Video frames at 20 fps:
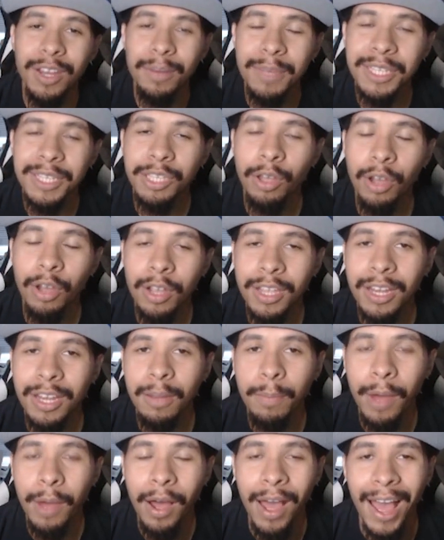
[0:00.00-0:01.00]
be talking
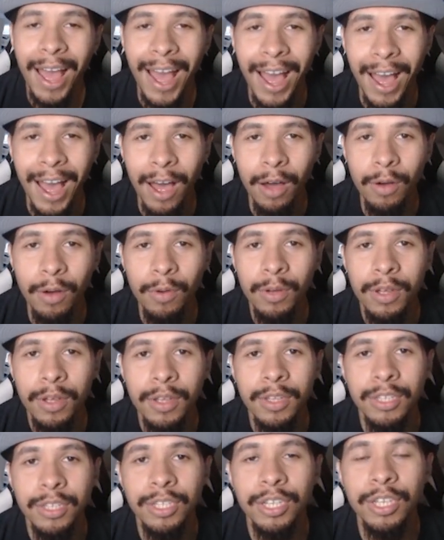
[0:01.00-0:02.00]
about how
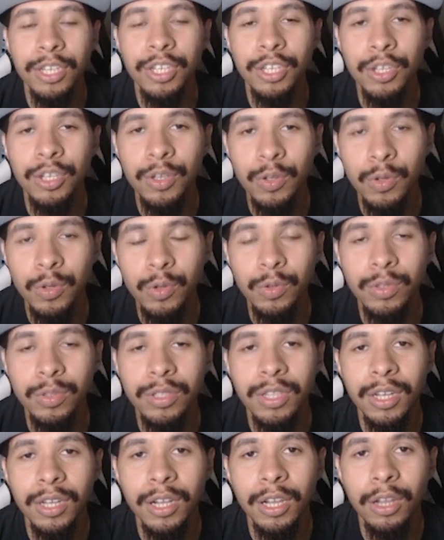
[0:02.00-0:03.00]
to use
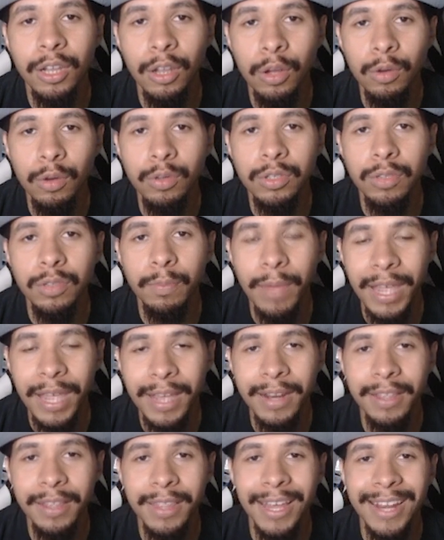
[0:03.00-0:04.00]
the closed
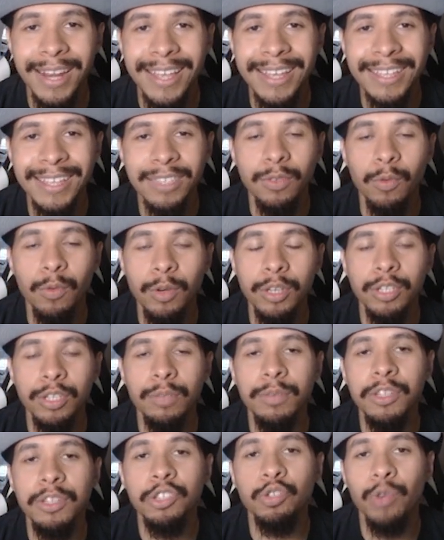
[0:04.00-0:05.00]
beta that is going to
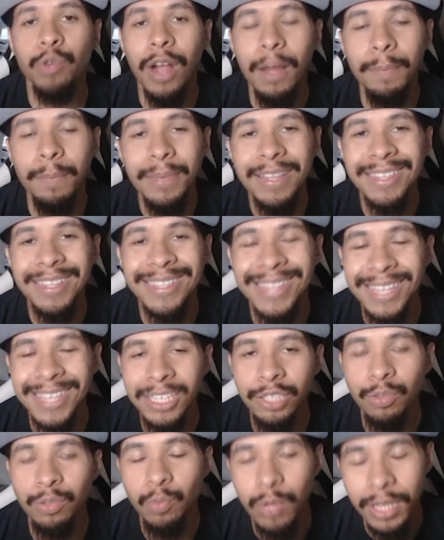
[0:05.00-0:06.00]
be dropping
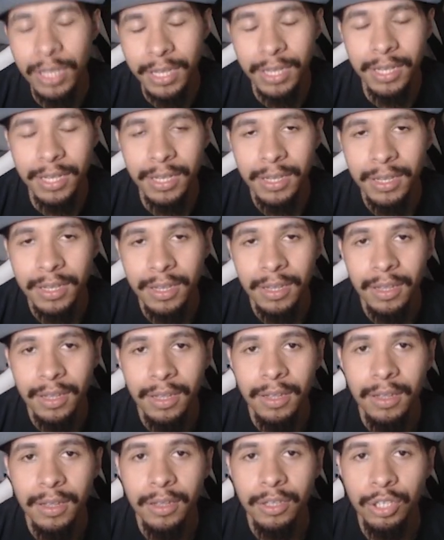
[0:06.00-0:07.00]
this week
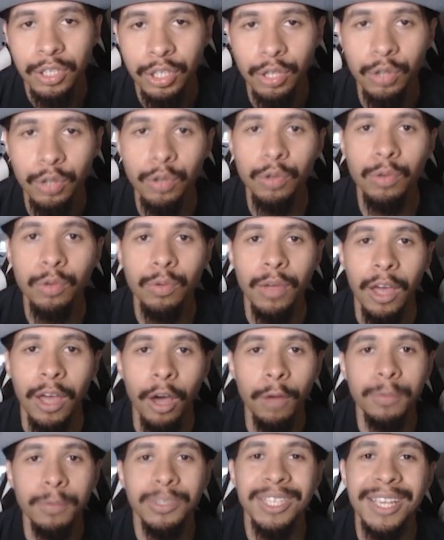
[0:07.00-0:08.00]
to
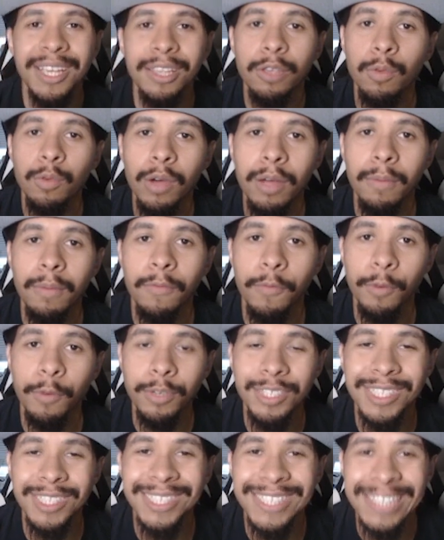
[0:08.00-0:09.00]
help set you up for
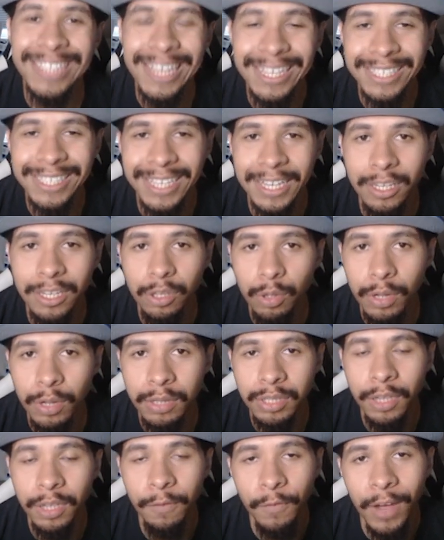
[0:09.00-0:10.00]
success in
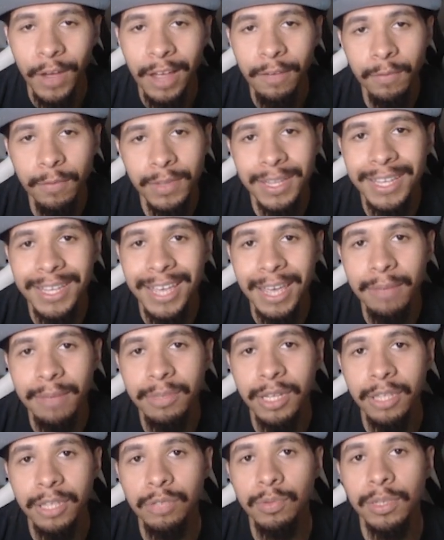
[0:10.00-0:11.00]
UFC 5 when the game
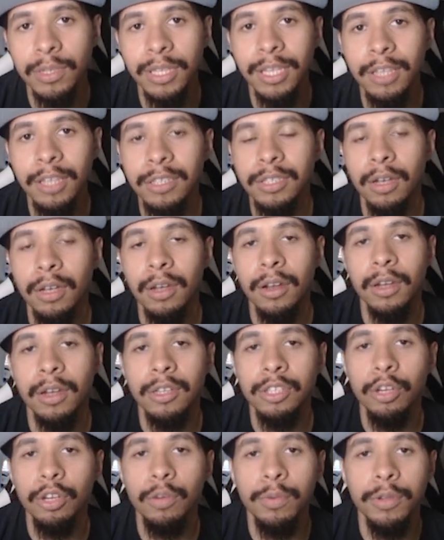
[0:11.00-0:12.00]
does release on
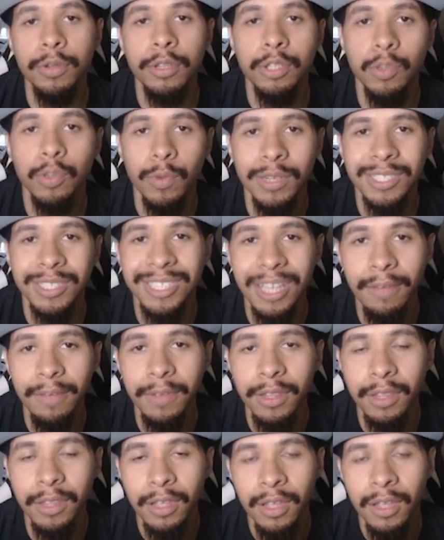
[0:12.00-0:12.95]
October the 27th,